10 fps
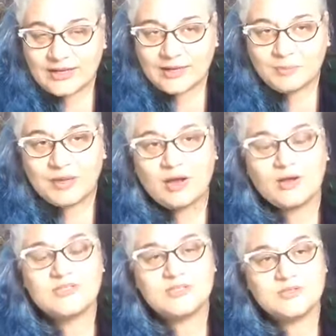but
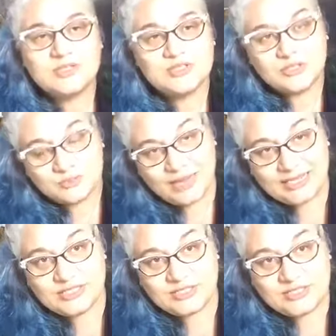also to
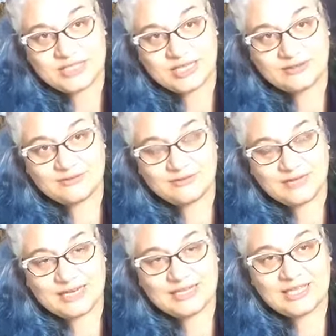direct yourself,
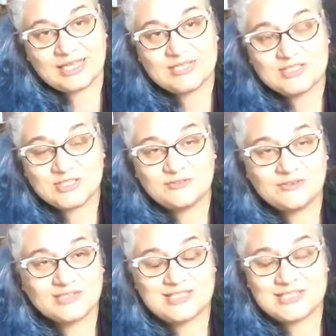right? Like a
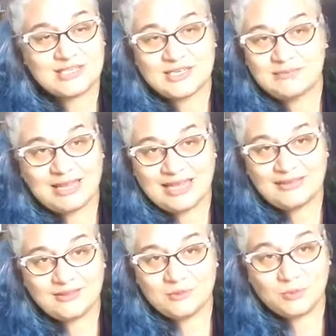surfer doesn't
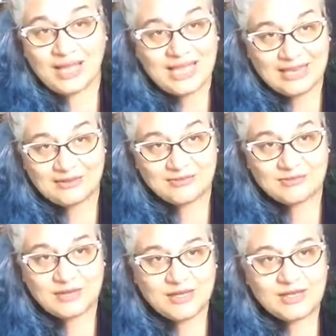command the wave.
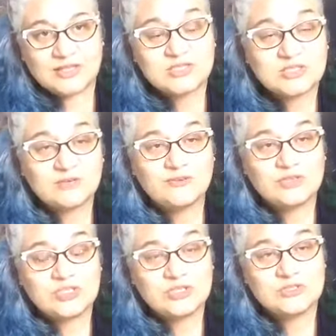The surfer
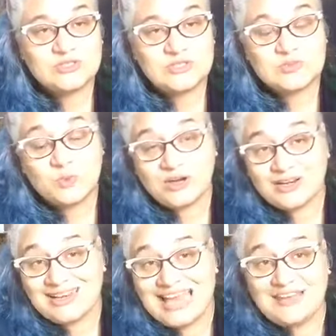chooses where to
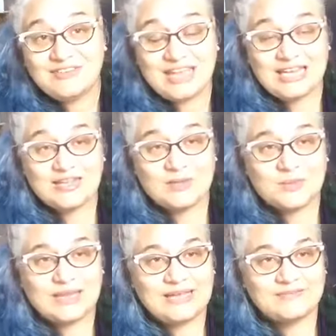navigate in the
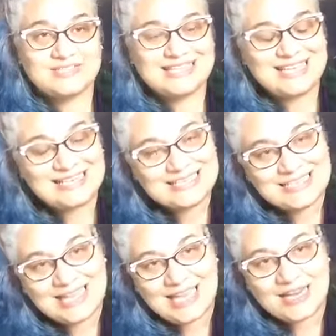wave to get into
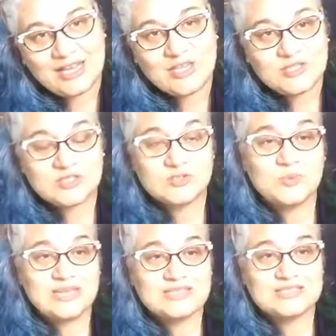that
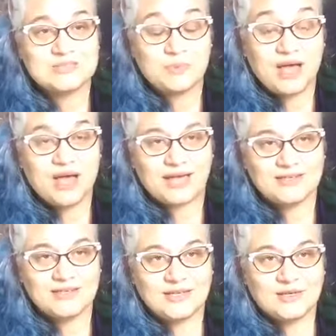sweet spot,
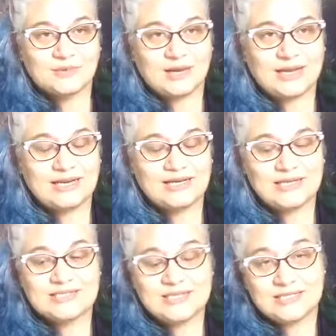right?
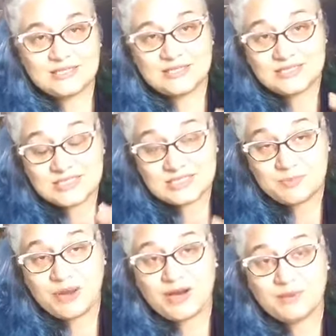Into the
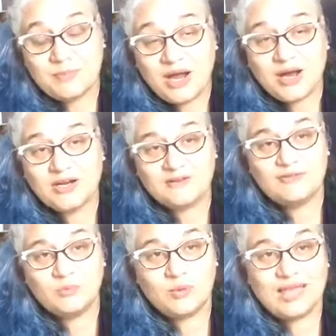part of
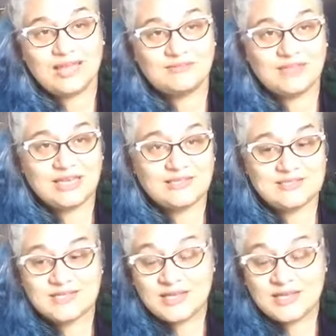the wave that is